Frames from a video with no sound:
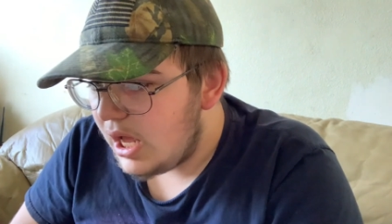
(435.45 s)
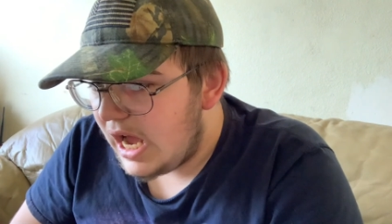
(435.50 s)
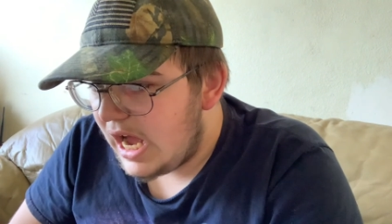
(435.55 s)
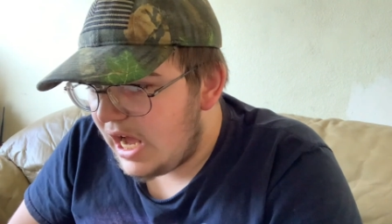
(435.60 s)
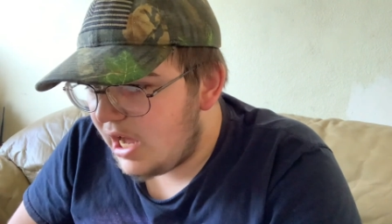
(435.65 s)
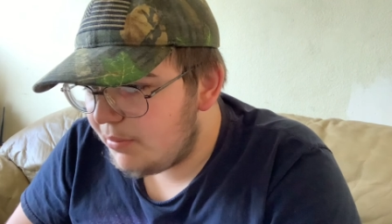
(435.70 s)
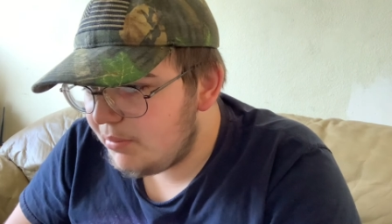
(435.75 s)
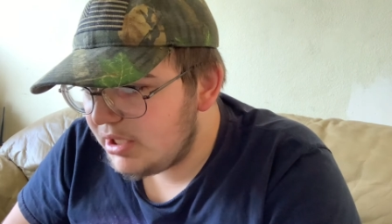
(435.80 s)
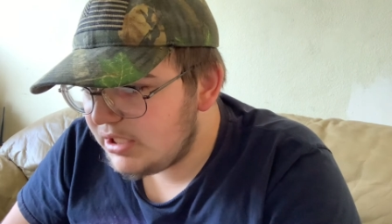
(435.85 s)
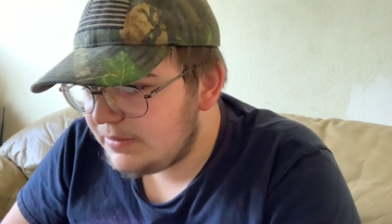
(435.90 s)

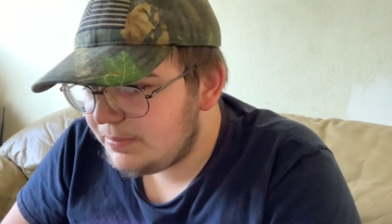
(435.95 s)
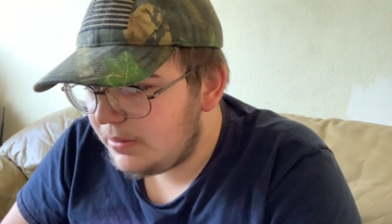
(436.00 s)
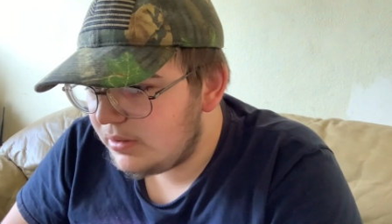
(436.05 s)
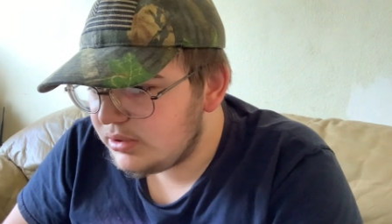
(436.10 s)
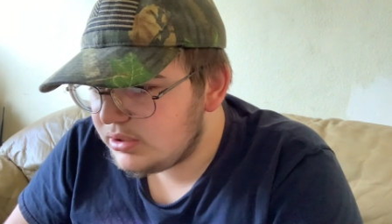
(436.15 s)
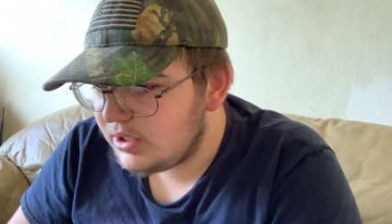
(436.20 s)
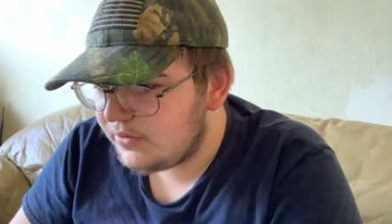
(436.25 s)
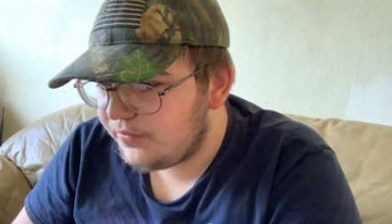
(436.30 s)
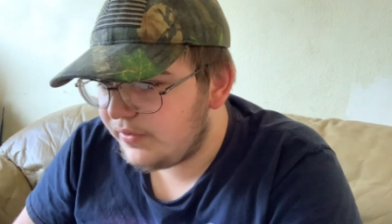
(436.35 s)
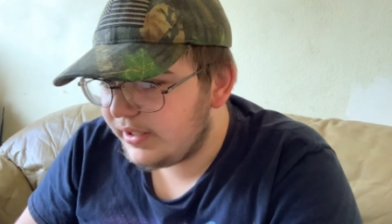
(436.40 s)
How am I
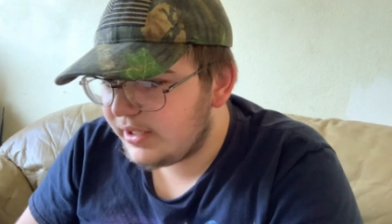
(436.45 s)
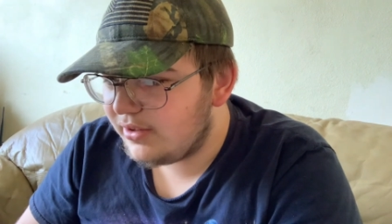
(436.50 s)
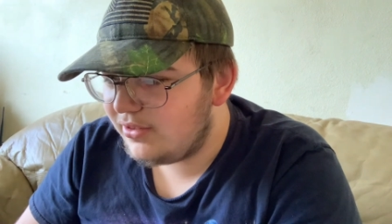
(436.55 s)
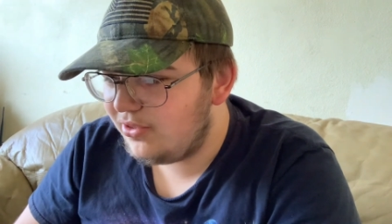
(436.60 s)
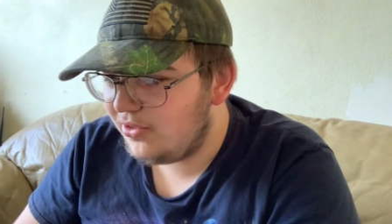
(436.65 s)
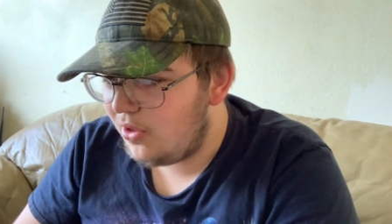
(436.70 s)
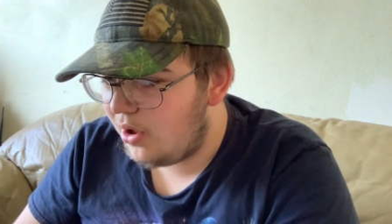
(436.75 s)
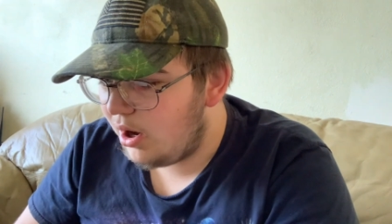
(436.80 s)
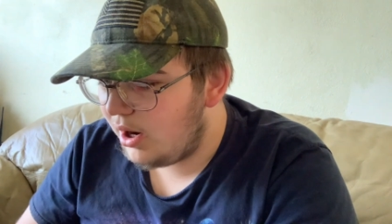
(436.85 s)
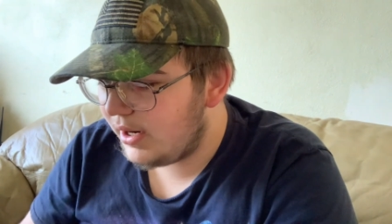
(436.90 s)
supposed to
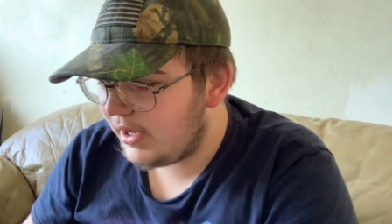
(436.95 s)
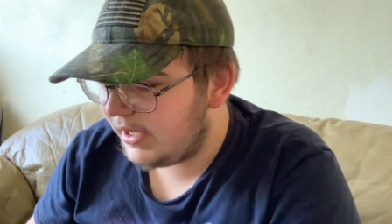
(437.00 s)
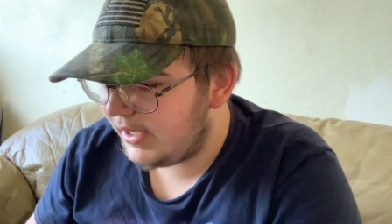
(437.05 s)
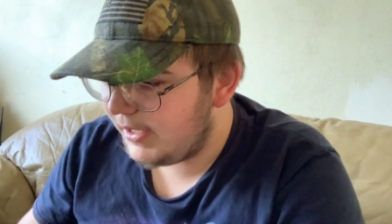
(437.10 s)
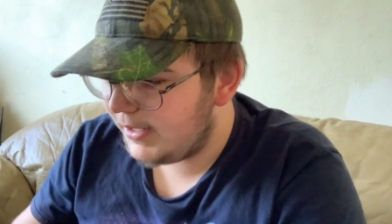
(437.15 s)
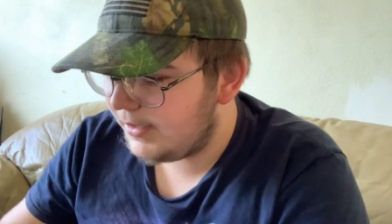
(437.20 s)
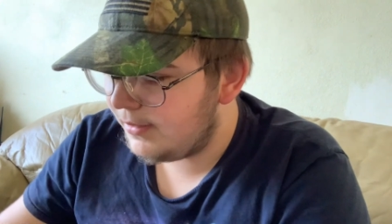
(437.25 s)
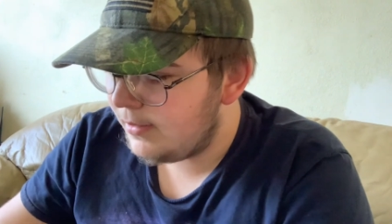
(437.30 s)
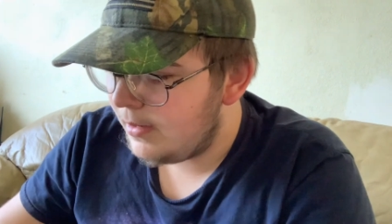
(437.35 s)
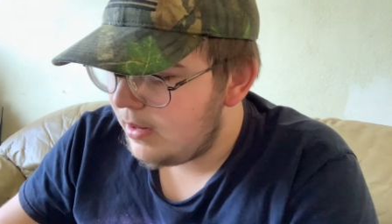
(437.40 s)
freaking log
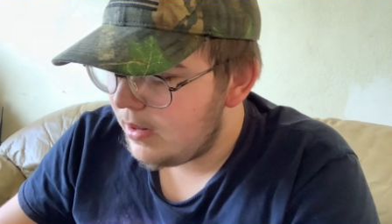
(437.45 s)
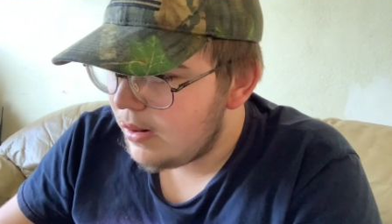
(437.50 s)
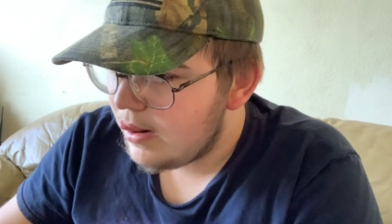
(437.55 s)
in